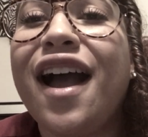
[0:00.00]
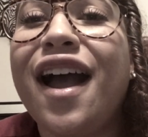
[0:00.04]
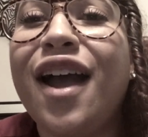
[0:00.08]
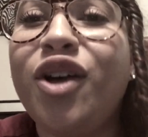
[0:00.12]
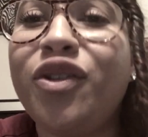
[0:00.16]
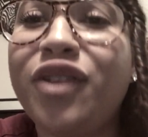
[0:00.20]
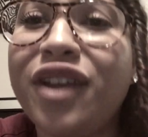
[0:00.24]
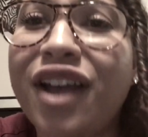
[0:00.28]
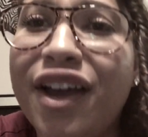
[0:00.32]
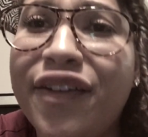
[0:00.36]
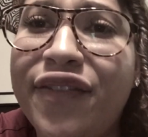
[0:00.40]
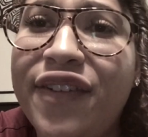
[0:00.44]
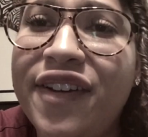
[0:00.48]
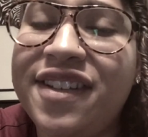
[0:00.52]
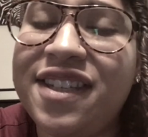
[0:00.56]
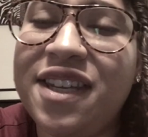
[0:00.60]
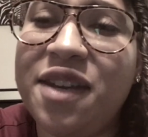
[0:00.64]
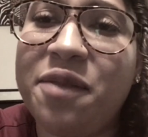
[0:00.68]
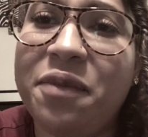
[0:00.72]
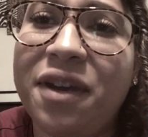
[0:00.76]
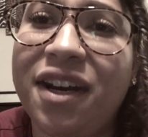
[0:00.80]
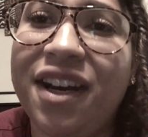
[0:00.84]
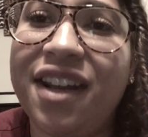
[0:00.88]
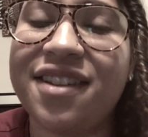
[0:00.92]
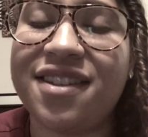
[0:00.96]
only got
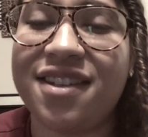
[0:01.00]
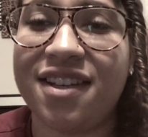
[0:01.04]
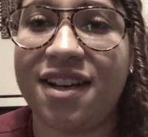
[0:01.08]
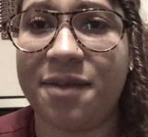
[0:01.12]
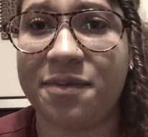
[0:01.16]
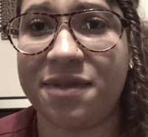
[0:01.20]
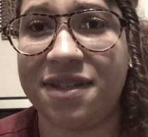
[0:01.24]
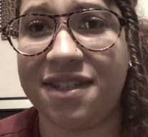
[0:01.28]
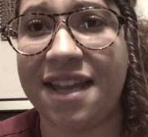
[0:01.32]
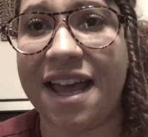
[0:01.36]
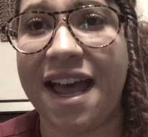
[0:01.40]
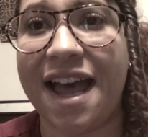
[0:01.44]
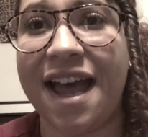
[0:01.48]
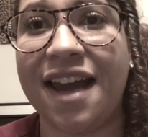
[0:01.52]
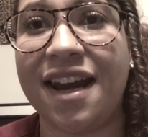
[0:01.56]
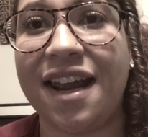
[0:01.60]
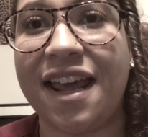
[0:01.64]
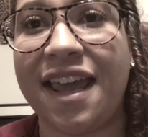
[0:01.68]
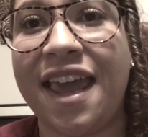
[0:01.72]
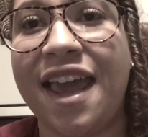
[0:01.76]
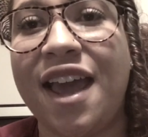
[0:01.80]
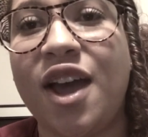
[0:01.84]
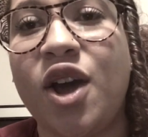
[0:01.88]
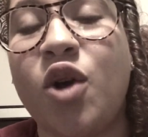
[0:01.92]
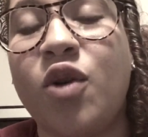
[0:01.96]
15 minutes and I'm sad.
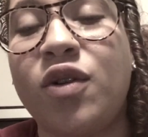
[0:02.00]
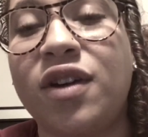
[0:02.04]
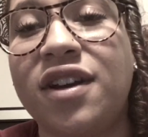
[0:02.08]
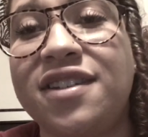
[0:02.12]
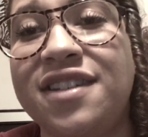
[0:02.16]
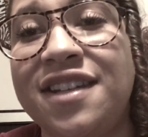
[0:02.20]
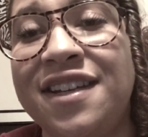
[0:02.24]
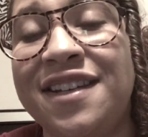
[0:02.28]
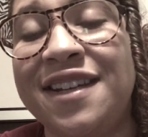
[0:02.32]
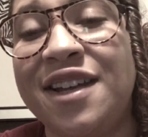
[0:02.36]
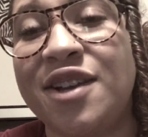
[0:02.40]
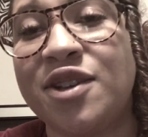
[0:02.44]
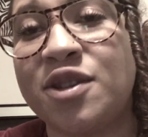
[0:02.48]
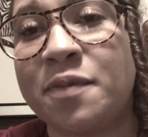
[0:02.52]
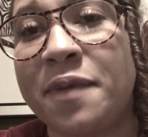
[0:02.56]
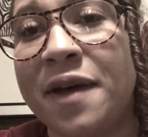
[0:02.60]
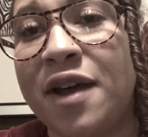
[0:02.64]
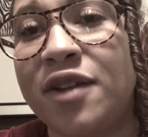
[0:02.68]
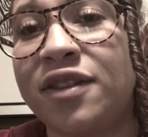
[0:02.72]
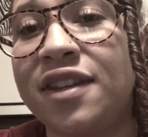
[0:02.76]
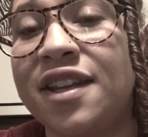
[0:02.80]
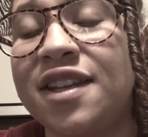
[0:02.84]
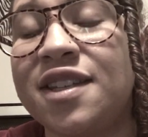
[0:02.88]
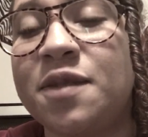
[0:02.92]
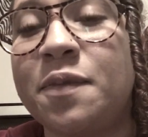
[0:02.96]
I can't go into details
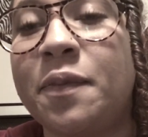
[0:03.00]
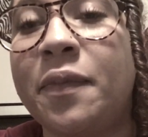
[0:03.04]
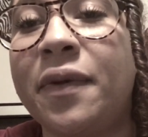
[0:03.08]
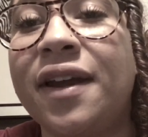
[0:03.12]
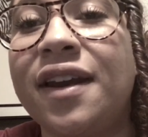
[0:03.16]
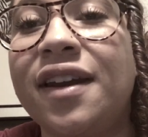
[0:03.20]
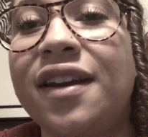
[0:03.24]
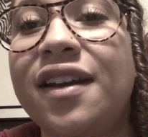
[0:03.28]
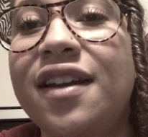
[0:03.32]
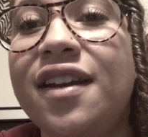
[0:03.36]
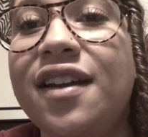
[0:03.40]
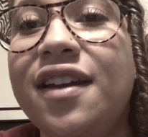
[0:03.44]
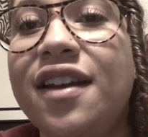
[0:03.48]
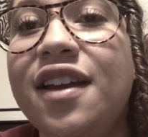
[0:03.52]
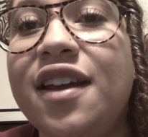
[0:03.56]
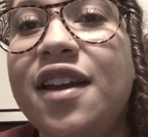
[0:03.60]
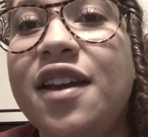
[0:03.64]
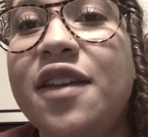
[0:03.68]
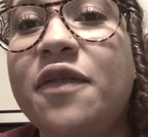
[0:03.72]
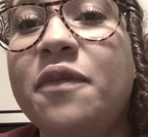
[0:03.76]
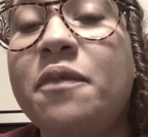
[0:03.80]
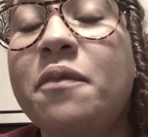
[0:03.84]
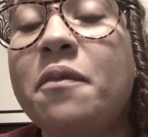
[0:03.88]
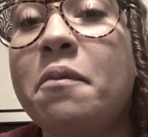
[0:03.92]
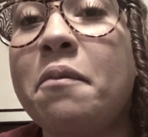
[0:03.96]
about this, but
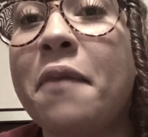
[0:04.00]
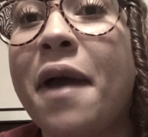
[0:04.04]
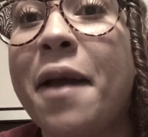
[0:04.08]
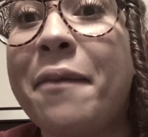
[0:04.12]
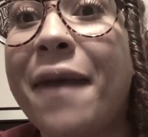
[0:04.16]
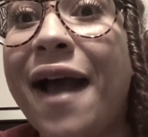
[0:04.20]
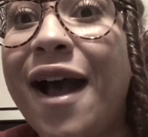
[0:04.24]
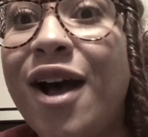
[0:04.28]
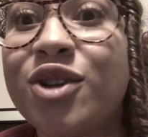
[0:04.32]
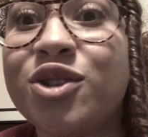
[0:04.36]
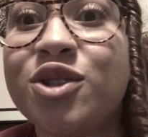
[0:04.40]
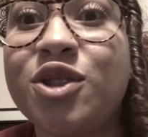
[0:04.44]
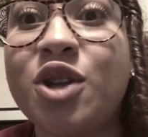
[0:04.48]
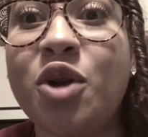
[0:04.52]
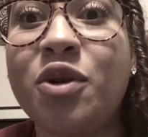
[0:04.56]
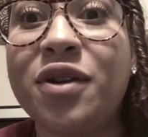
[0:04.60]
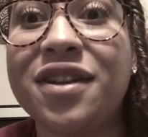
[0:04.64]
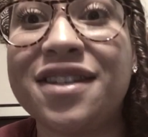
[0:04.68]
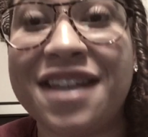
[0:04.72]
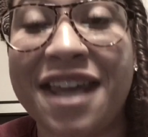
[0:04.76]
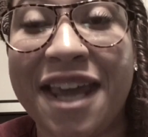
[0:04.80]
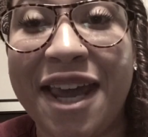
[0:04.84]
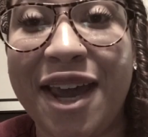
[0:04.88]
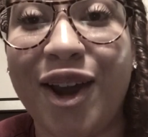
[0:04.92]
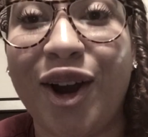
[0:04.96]
my milestone
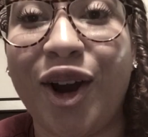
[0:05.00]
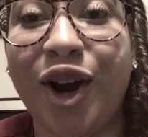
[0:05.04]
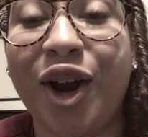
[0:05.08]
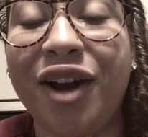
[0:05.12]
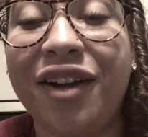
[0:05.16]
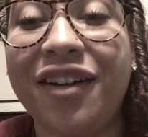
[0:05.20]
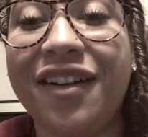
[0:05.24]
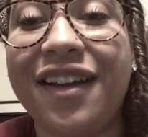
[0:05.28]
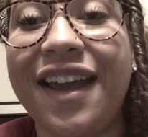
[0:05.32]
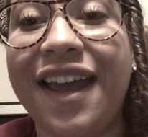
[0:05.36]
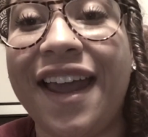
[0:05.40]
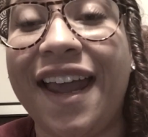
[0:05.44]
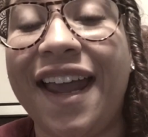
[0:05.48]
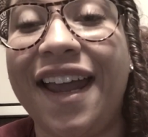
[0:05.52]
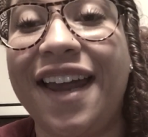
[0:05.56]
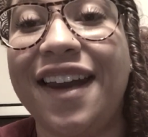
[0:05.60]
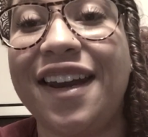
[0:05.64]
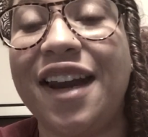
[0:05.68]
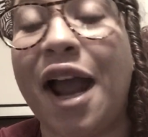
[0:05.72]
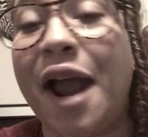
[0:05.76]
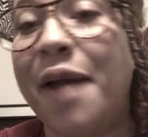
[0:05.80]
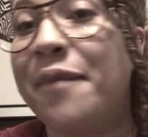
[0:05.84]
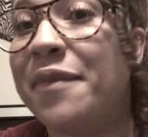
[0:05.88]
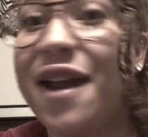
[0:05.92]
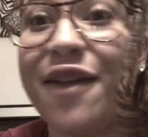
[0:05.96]
is here
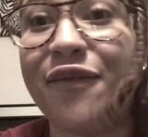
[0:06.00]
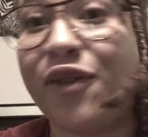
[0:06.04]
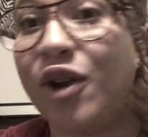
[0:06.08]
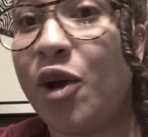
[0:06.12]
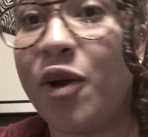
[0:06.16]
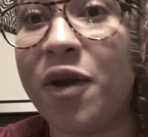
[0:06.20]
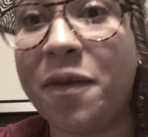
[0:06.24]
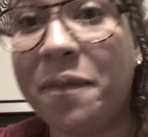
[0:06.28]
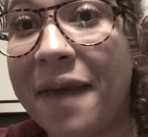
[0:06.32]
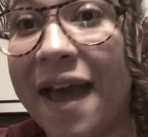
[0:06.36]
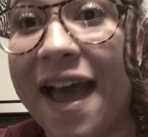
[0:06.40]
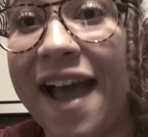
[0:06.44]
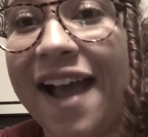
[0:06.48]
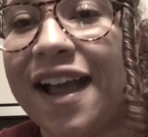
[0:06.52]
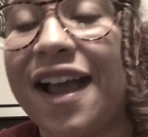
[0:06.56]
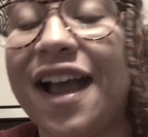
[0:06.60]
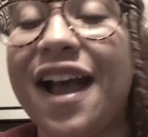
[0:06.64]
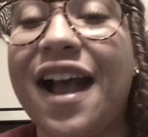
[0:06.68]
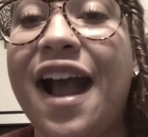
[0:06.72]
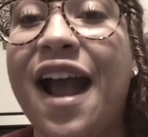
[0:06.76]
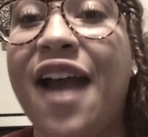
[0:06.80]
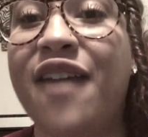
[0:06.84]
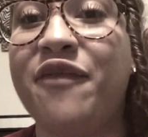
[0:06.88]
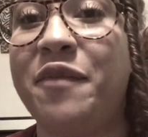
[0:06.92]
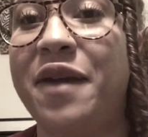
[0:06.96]
and I'm never going back.
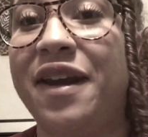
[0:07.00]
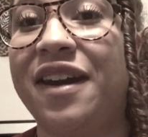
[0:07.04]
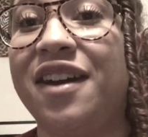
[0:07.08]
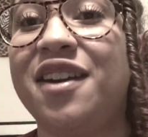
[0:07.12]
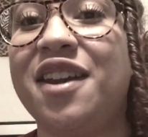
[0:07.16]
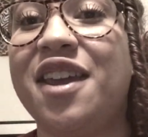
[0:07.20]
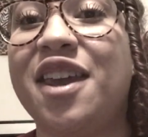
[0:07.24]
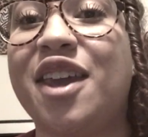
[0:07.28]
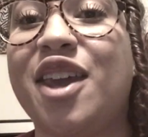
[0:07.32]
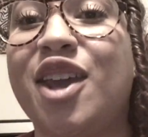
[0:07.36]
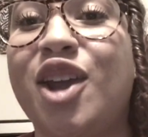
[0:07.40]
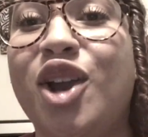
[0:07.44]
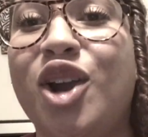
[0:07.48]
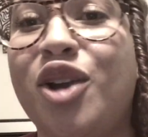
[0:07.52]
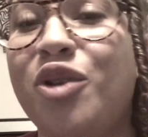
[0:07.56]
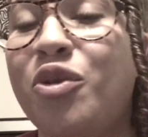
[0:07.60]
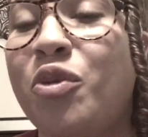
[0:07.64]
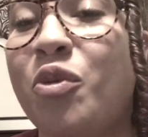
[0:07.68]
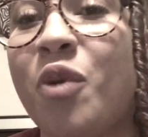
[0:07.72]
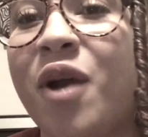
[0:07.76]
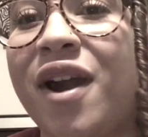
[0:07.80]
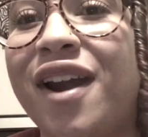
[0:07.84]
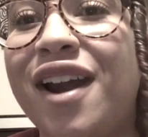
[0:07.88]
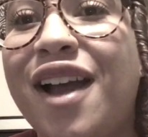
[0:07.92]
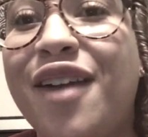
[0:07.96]
I've made it a year.
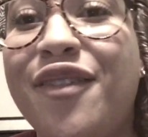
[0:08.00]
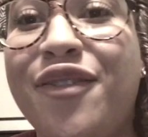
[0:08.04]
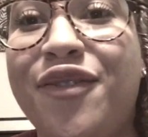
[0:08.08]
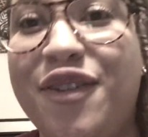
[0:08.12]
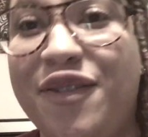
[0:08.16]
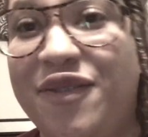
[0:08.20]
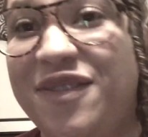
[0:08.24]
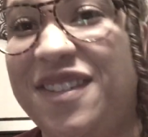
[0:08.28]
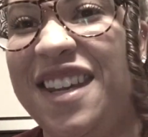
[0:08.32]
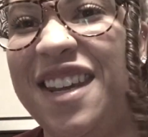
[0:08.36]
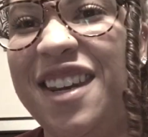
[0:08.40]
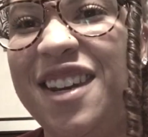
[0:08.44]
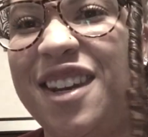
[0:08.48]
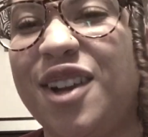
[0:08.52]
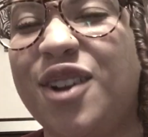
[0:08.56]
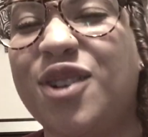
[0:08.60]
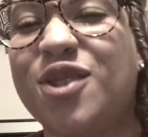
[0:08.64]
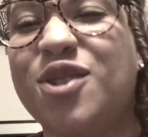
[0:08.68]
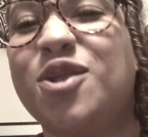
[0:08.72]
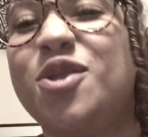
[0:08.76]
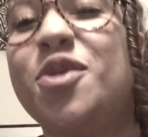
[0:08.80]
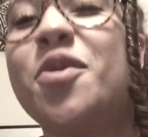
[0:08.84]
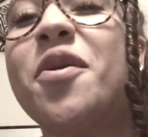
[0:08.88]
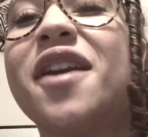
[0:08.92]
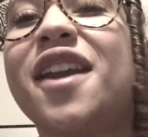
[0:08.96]
Why not 15
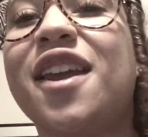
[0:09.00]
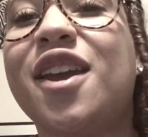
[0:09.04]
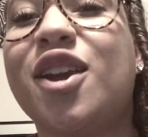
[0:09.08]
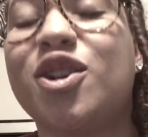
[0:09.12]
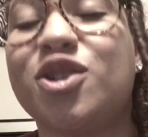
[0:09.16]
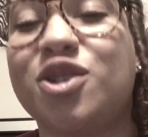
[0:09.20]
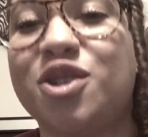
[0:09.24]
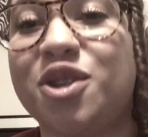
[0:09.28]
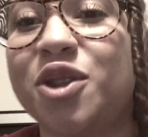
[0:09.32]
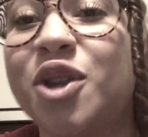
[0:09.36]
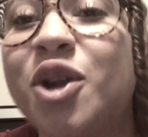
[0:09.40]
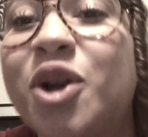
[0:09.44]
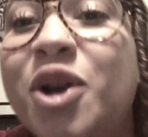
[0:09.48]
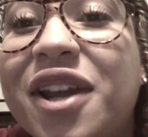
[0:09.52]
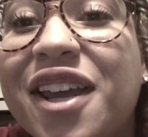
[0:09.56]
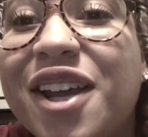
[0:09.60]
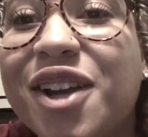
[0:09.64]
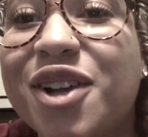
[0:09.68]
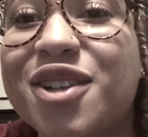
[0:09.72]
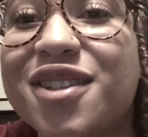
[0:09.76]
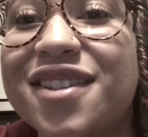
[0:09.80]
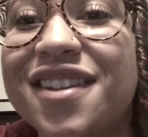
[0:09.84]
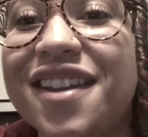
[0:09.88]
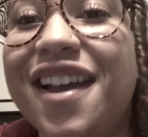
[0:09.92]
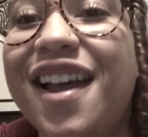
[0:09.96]
years, 20 years, 30
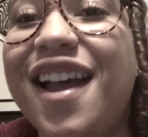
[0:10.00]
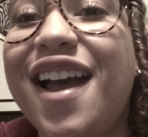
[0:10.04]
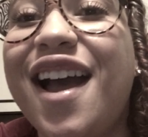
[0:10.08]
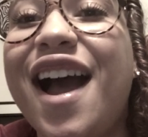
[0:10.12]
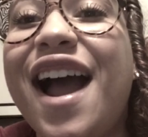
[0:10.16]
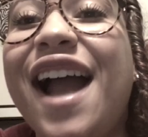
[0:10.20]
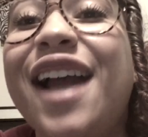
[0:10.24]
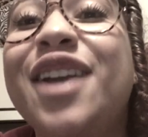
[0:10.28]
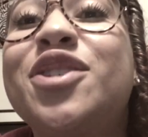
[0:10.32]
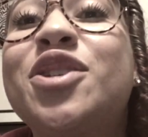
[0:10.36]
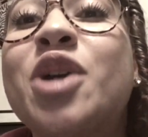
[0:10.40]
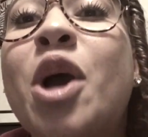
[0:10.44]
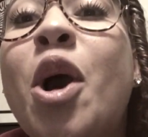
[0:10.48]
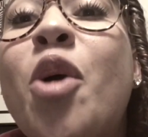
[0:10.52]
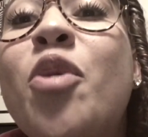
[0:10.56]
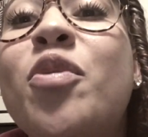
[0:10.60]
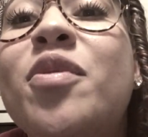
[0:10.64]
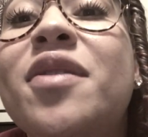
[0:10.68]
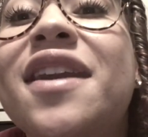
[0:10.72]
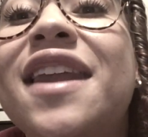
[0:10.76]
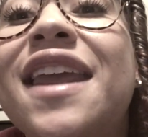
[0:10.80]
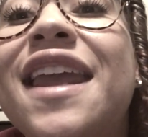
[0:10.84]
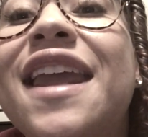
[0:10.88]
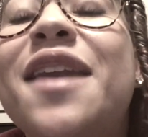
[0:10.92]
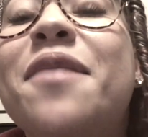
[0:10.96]
years? I
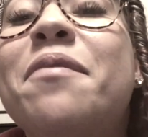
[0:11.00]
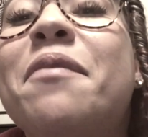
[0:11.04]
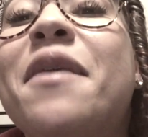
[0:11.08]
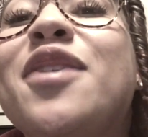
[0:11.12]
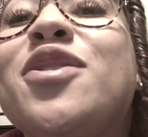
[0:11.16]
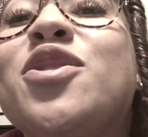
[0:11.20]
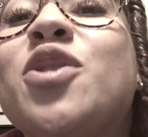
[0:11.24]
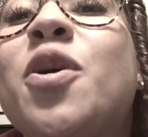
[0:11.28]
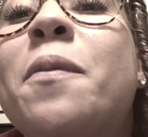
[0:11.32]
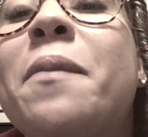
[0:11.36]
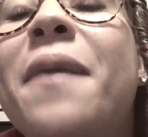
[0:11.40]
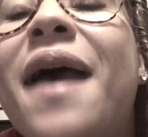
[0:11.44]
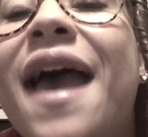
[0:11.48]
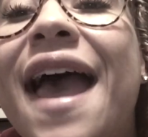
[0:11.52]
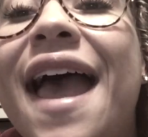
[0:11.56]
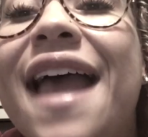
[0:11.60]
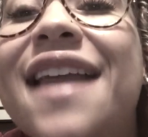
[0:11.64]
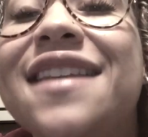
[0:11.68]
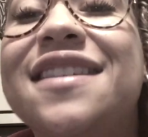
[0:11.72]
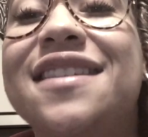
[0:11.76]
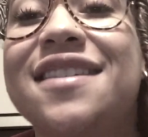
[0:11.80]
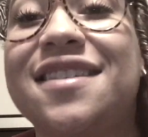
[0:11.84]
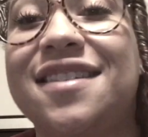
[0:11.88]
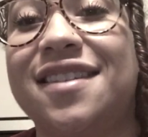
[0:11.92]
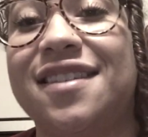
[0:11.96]
don't need mental
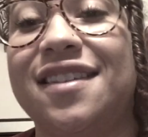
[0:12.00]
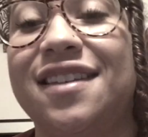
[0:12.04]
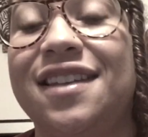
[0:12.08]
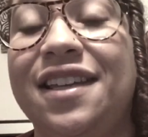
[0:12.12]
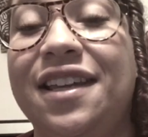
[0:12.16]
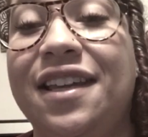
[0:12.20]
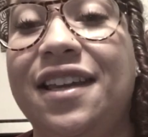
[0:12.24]
meds.